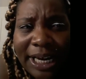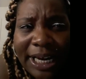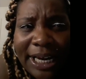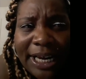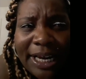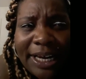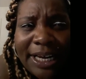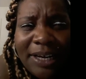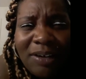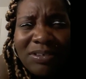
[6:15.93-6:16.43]

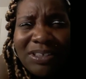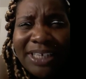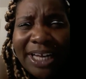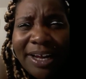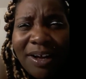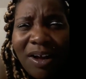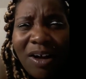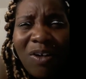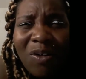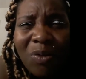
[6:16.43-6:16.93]
And he was
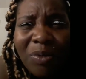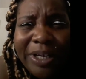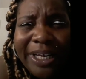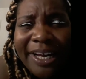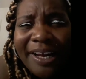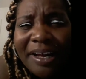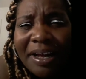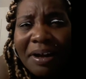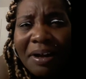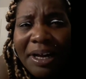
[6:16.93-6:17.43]
like, oh
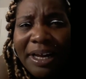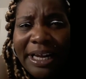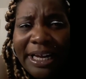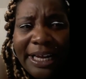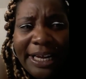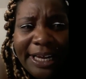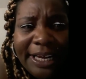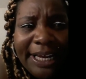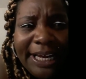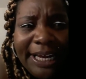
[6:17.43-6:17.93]
yeah,
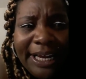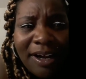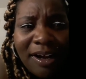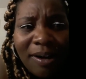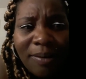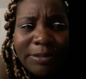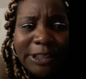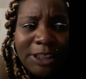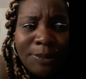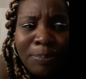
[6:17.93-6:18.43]
he
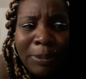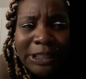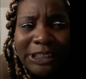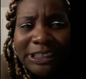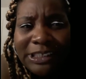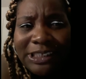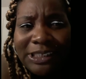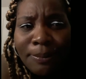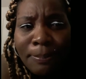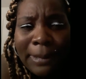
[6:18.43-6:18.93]
just
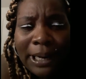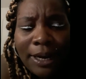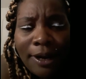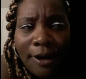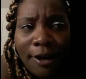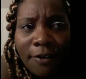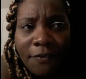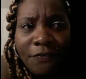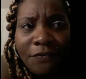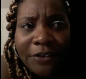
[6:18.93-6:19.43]
bust into my
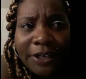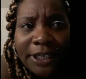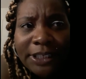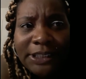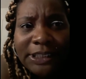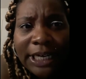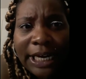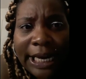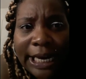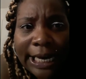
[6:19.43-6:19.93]

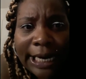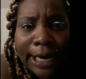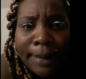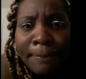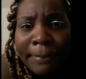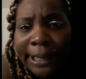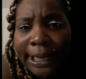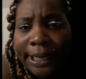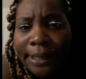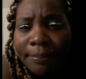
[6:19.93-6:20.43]
office and I
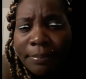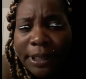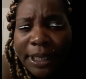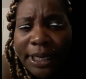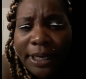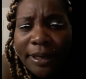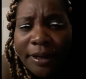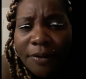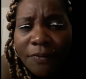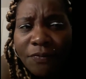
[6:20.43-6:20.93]
made him
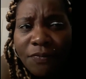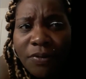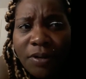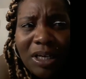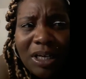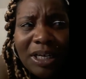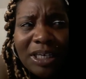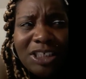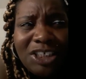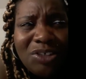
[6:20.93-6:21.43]
leave.
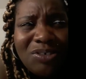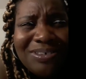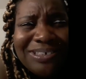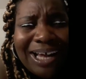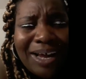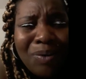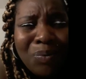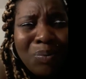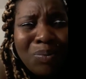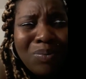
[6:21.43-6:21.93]
And she was
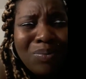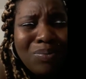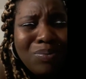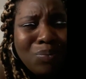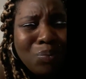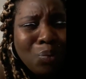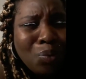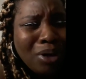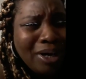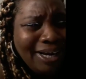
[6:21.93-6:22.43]
like,
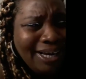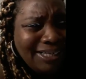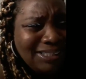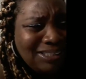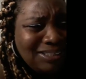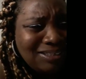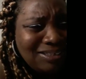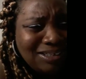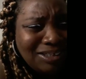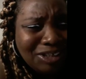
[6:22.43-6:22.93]
what?